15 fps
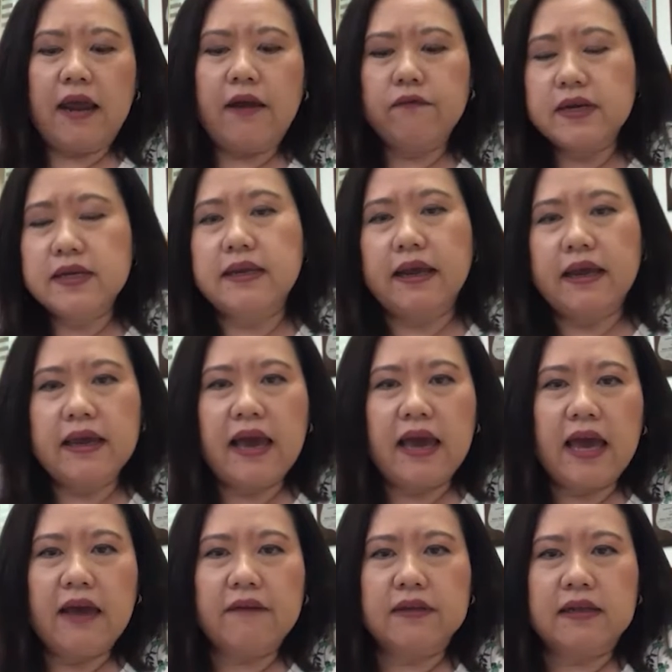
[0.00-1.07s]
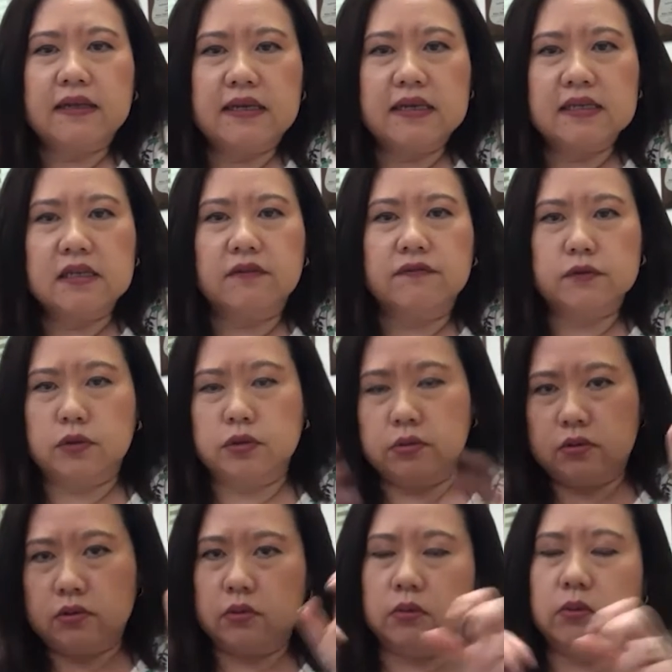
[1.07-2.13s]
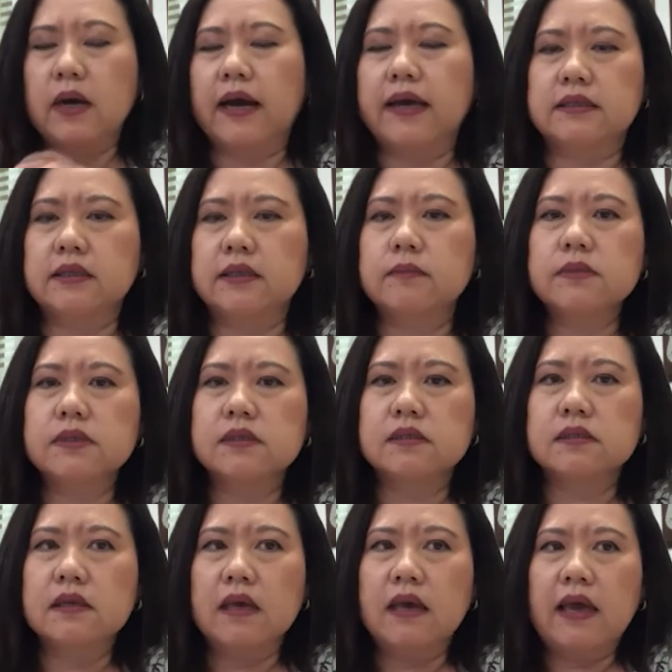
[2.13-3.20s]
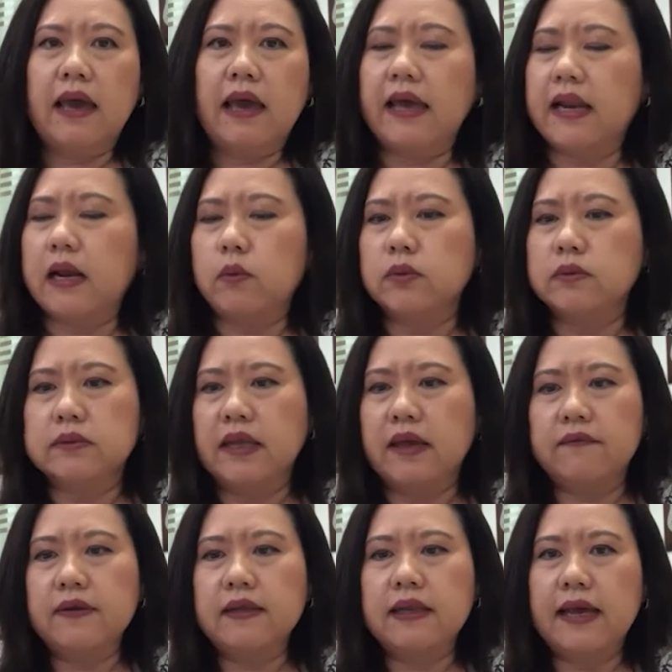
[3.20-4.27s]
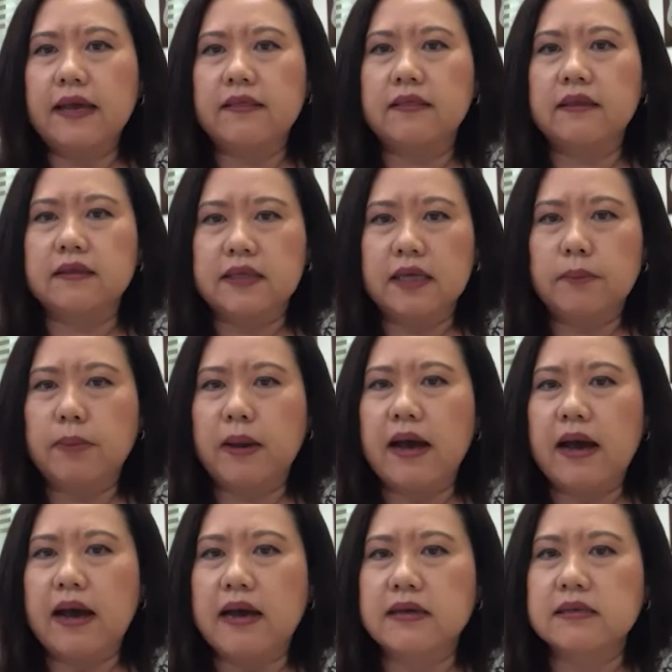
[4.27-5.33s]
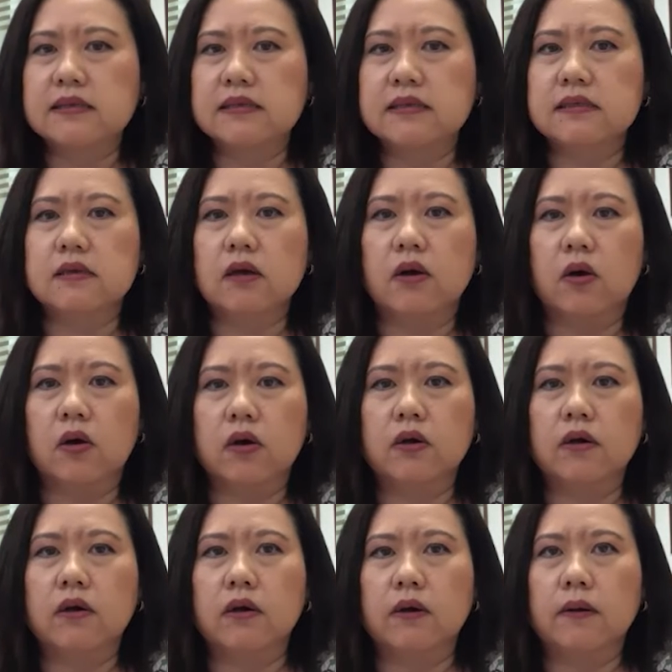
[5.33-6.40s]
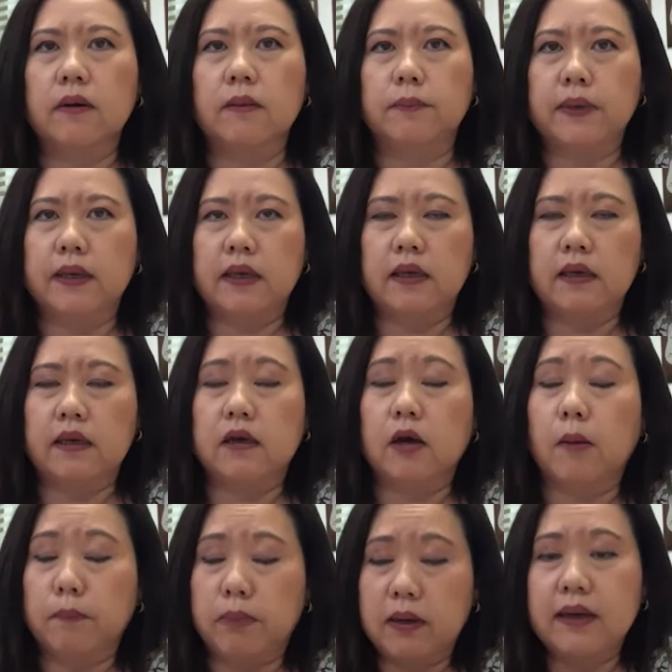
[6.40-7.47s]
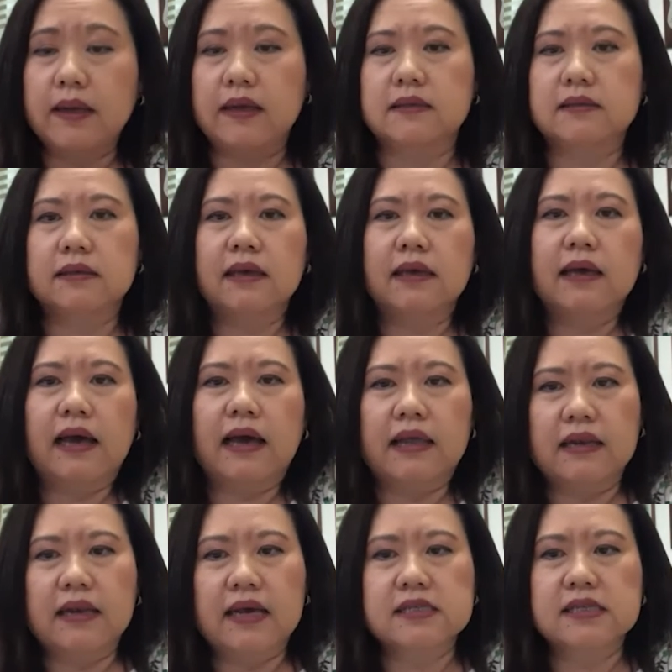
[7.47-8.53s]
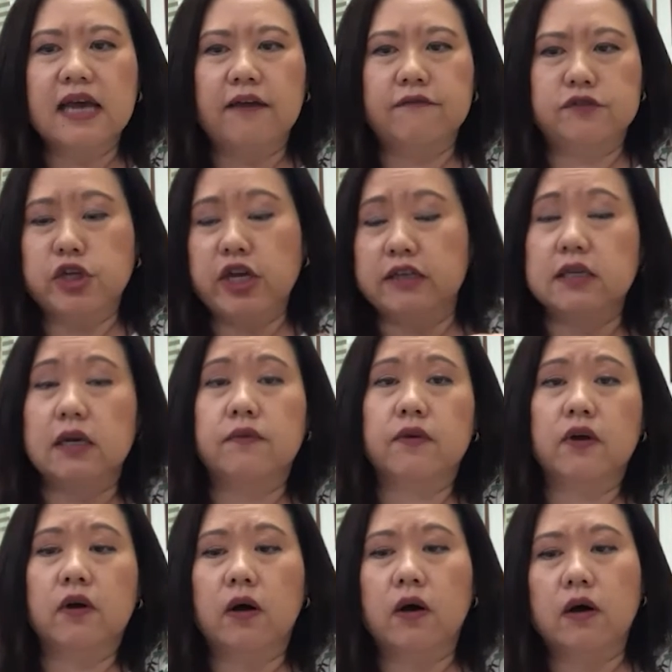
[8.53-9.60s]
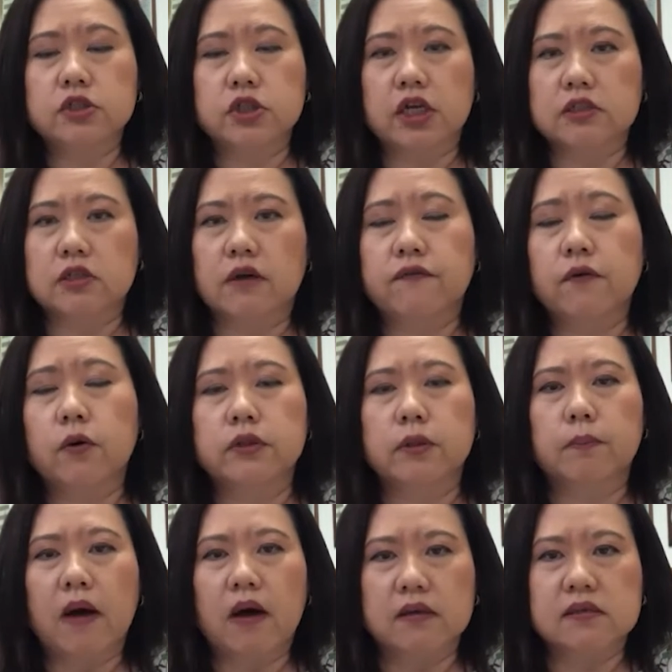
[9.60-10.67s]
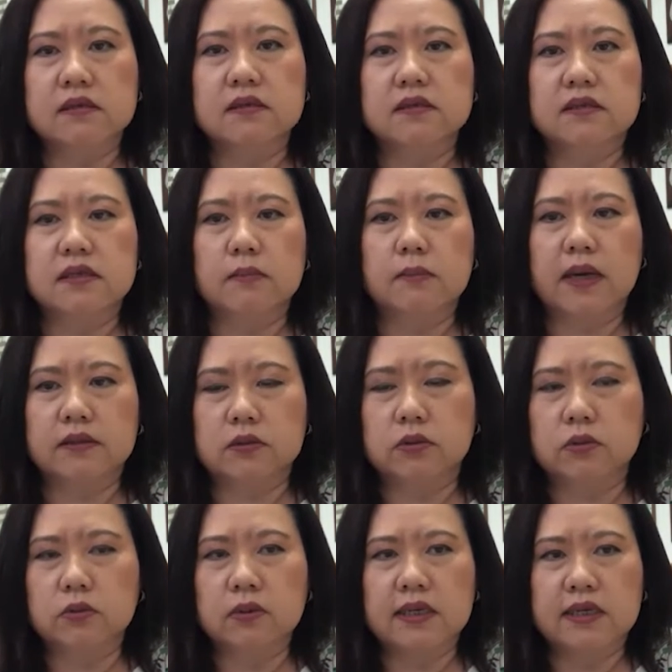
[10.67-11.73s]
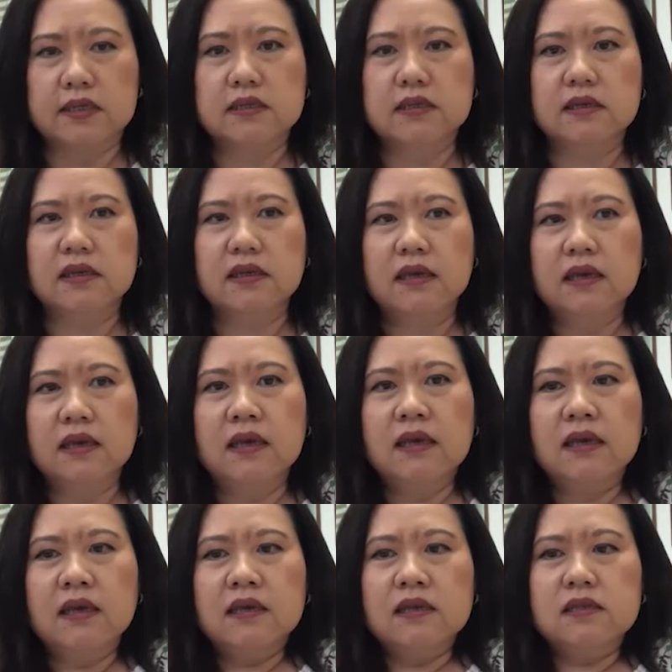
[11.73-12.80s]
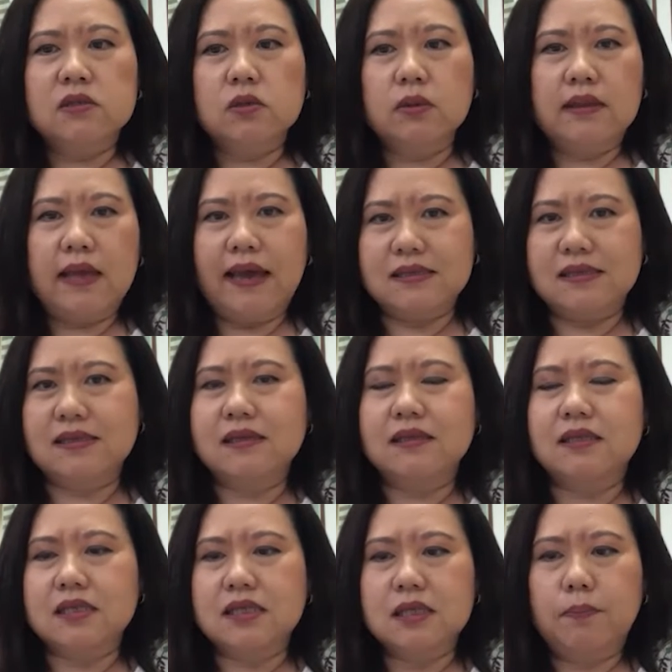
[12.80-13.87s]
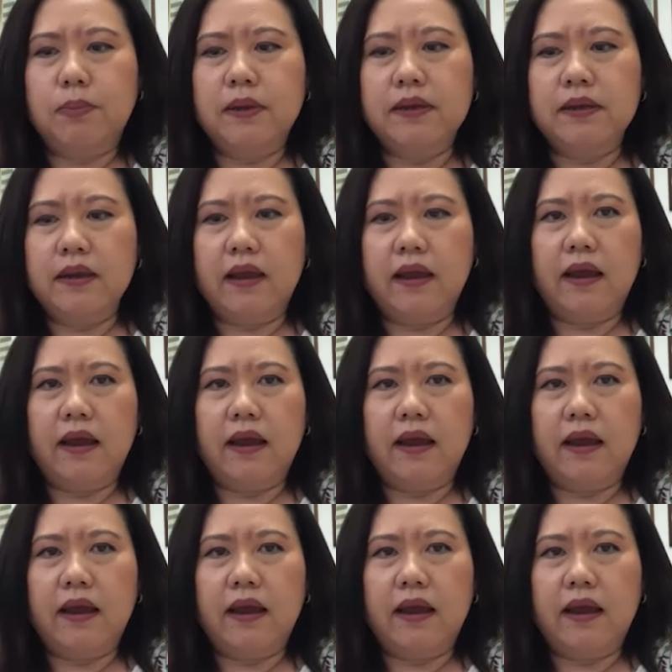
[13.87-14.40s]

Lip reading: Every day I have a list of to-do items, and I will never let the day pass or be complete unless I have checked off all the boxes in my to-do list. So that's the discipline